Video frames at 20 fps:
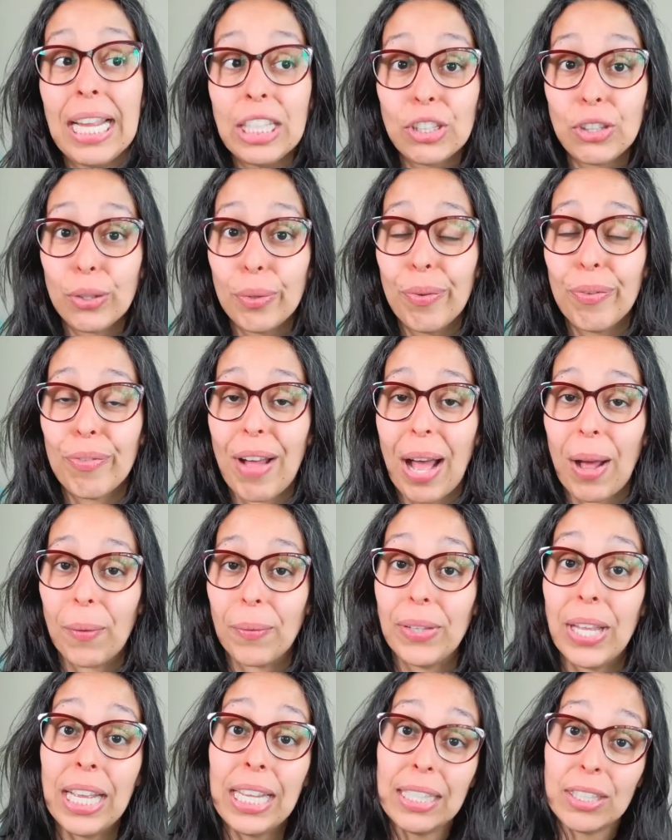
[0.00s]
to
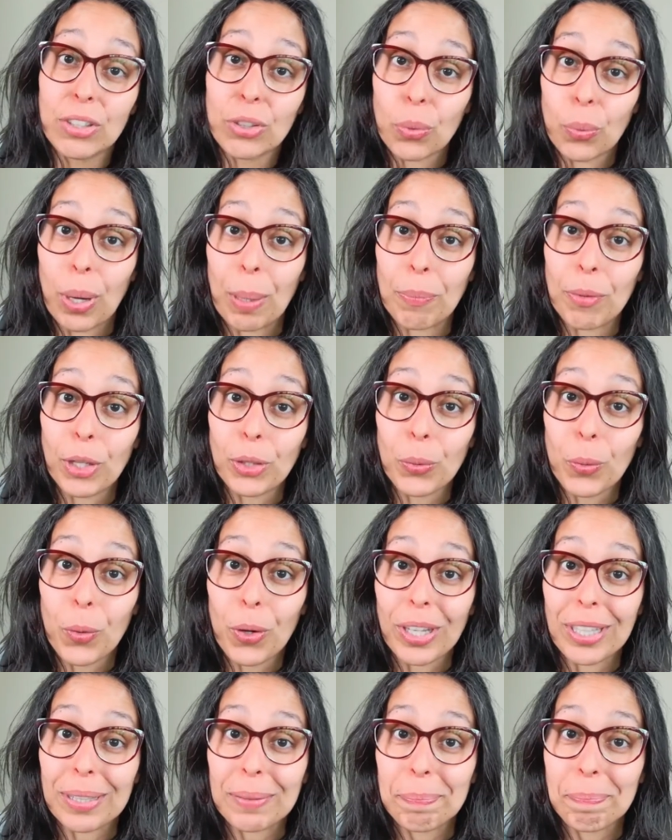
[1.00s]
found
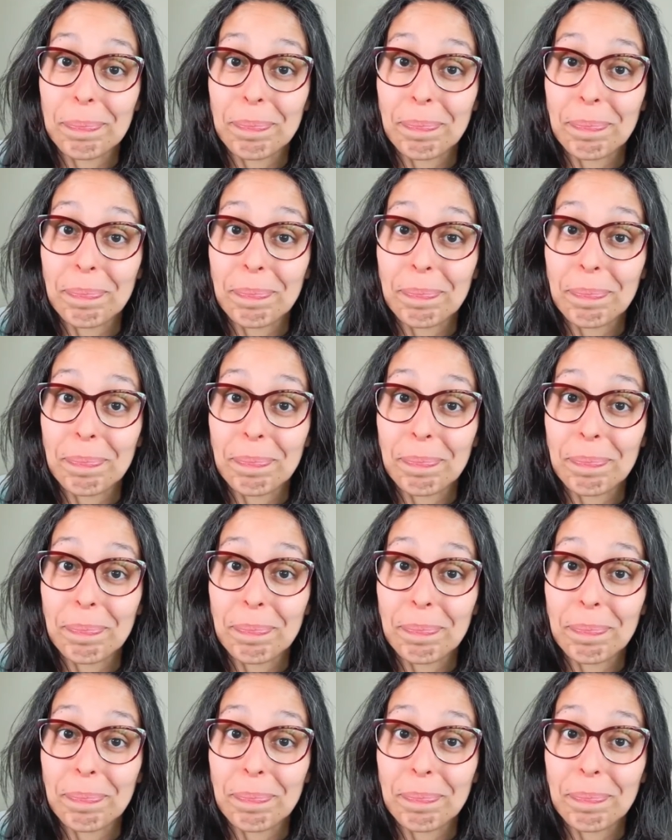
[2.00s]
scrum.org.